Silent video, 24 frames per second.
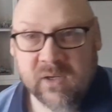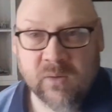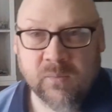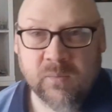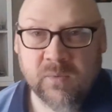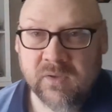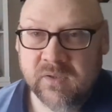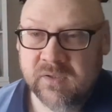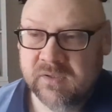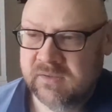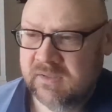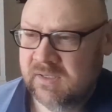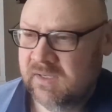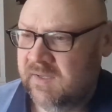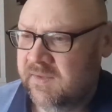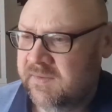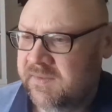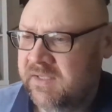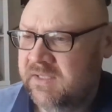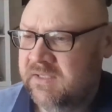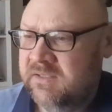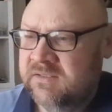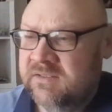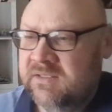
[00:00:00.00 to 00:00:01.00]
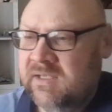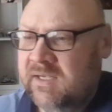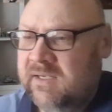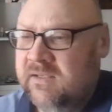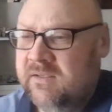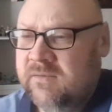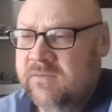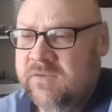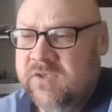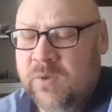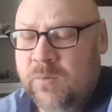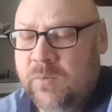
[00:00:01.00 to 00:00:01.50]
now, but I think there's like
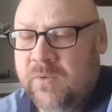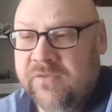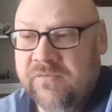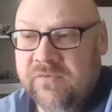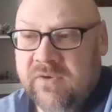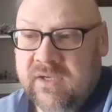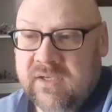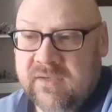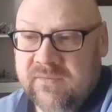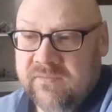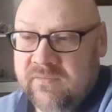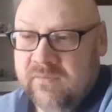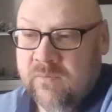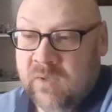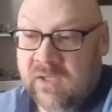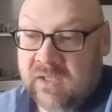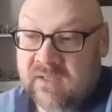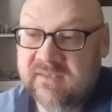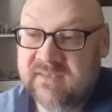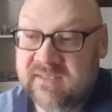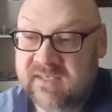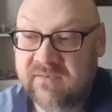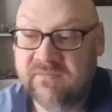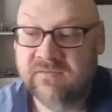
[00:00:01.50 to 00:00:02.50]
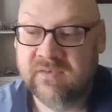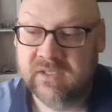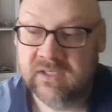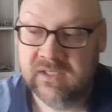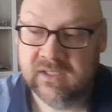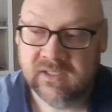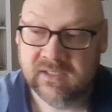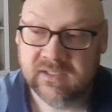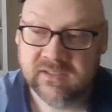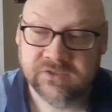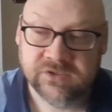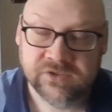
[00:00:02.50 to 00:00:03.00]
2 or 3 different. Well, there's definitely
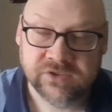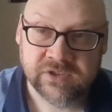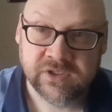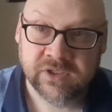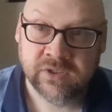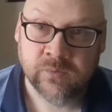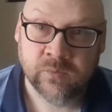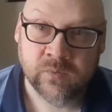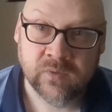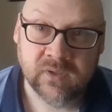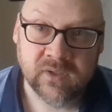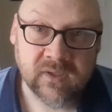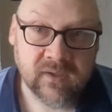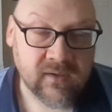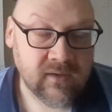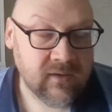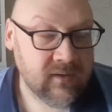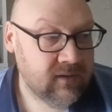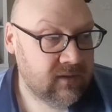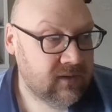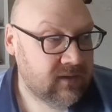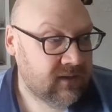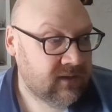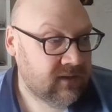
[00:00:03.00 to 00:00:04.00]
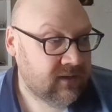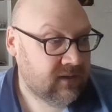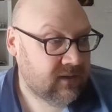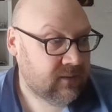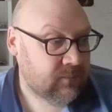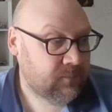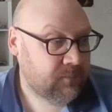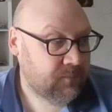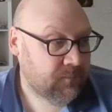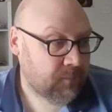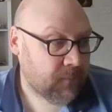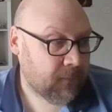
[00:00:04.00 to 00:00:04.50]
at least 2.
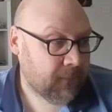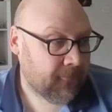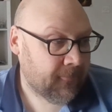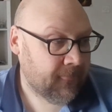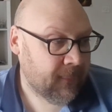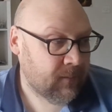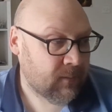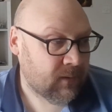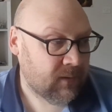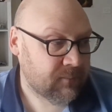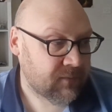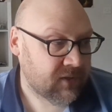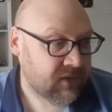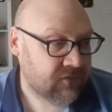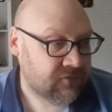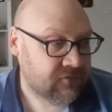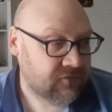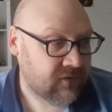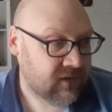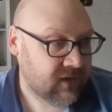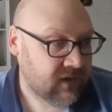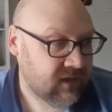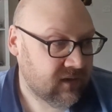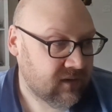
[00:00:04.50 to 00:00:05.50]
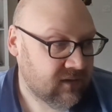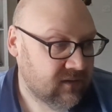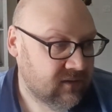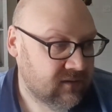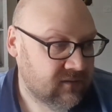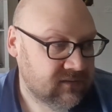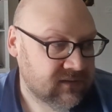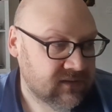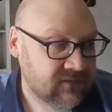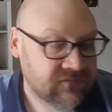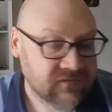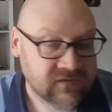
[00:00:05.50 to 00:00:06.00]
There might be 3
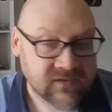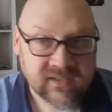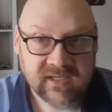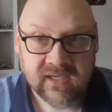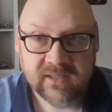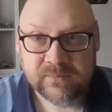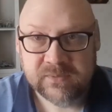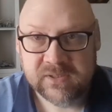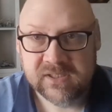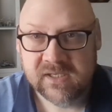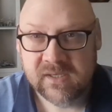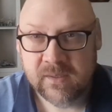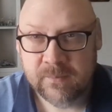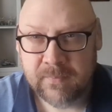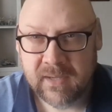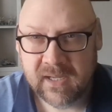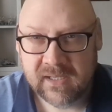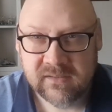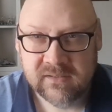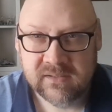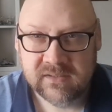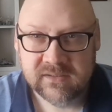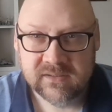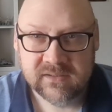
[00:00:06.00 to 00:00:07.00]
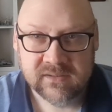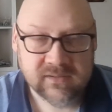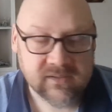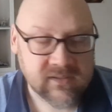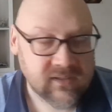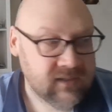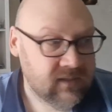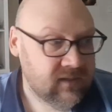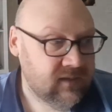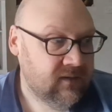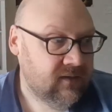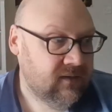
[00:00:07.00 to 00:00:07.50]
different types of commanders.
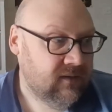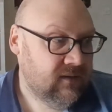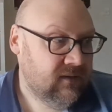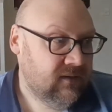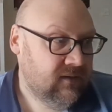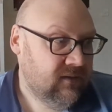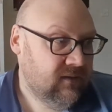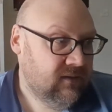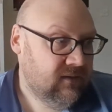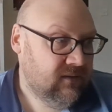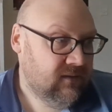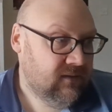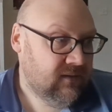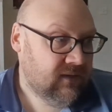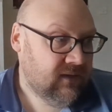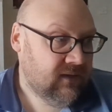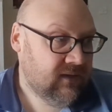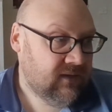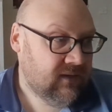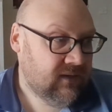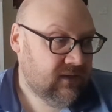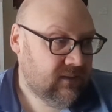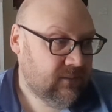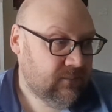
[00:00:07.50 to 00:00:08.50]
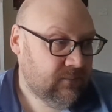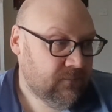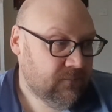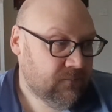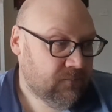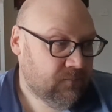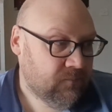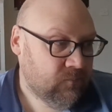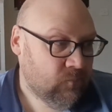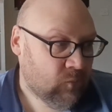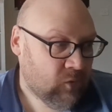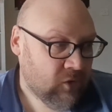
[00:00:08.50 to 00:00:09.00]

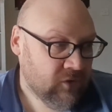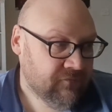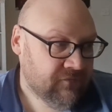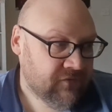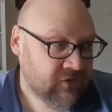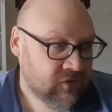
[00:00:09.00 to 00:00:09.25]
One of